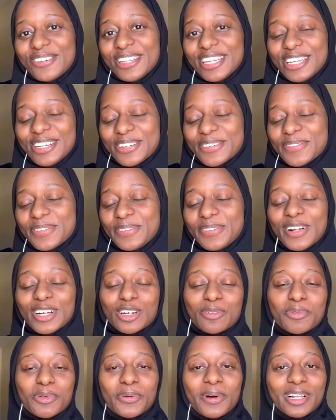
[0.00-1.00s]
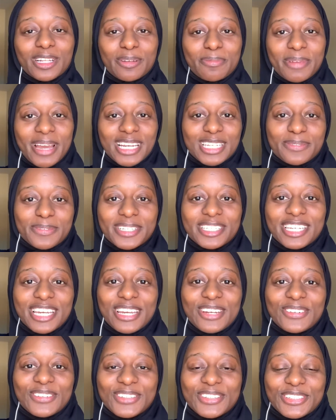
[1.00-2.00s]
alaikum and welcome back to my
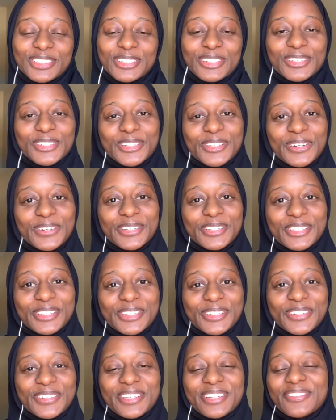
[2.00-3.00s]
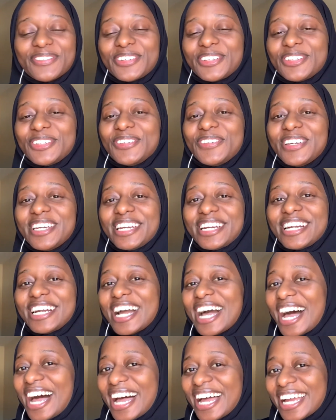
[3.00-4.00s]
channel. It's your girl Soda2. If you're new here,
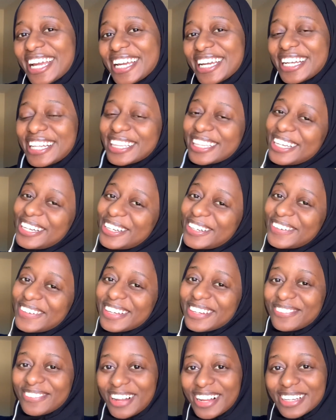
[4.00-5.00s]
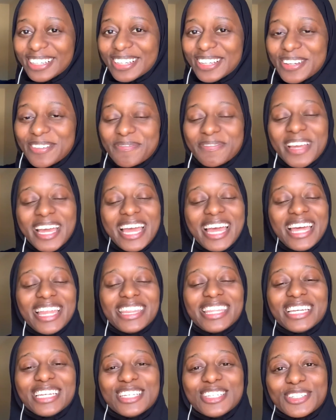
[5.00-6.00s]
hi, hello, and welcome.
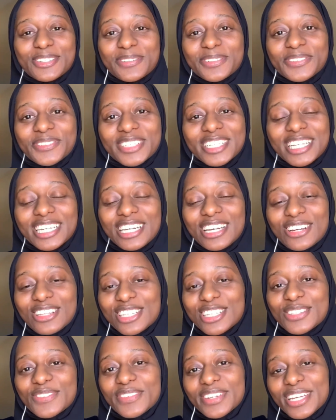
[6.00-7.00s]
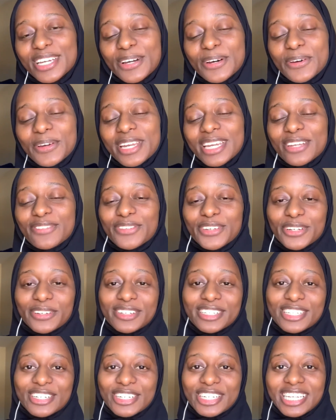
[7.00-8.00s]
Thank you so much for clicking on this video, and if you're
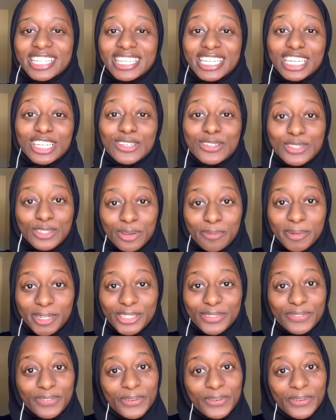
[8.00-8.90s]
returning, thank you so much for